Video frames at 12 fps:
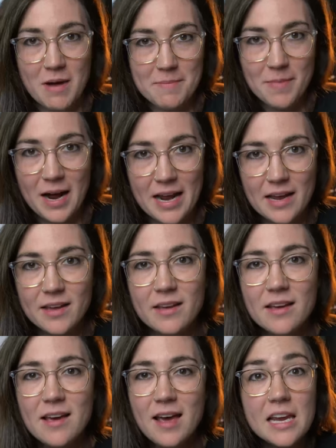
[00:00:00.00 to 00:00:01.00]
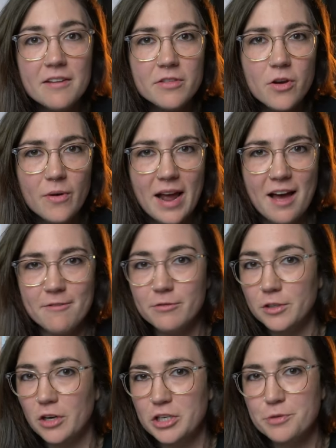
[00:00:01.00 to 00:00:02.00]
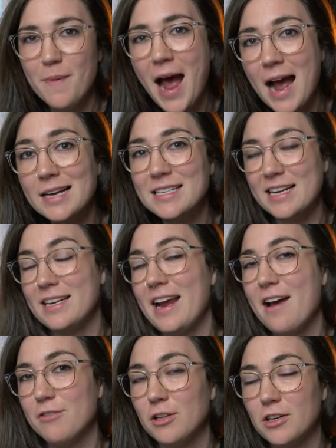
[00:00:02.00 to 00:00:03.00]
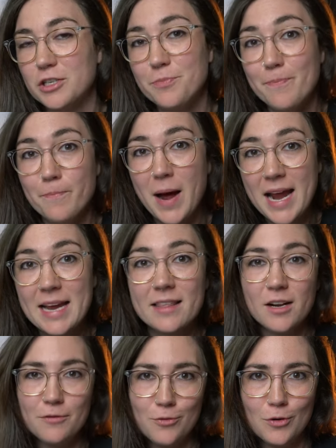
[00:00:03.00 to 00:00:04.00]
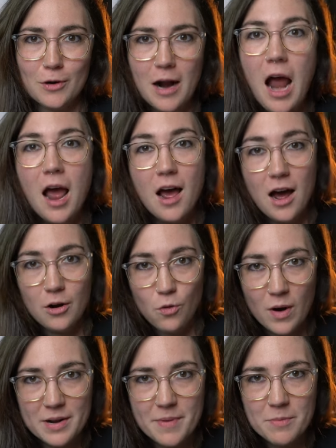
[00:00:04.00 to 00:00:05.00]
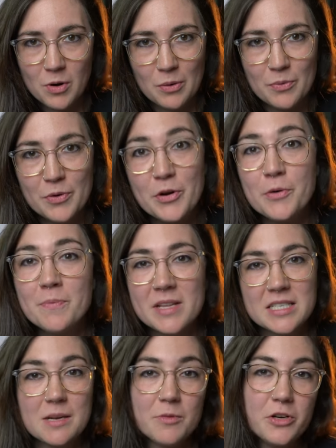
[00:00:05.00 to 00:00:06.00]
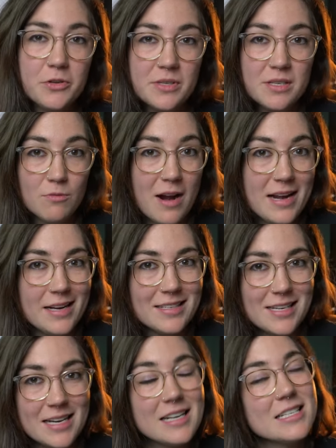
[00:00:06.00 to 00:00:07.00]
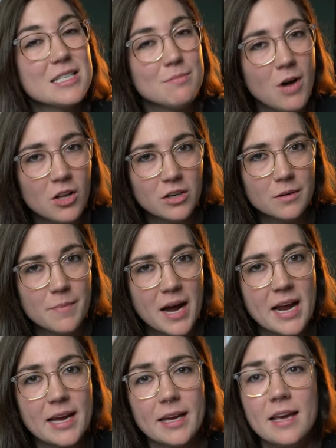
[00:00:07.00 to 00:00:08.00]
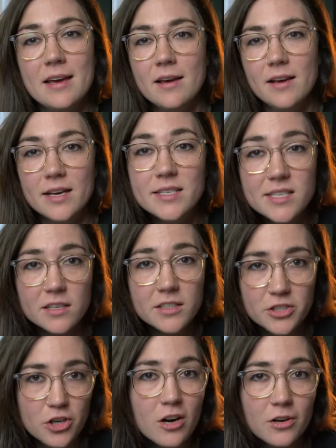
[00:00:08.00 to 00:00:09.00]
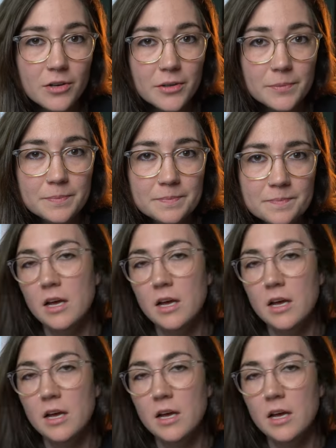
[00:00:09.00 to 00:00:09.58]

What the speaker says: my bike. Even though I have large bags and I have a large bike, therefore quite a bit more room than someone who's riding, say, a smaller bike, it's still a struggle.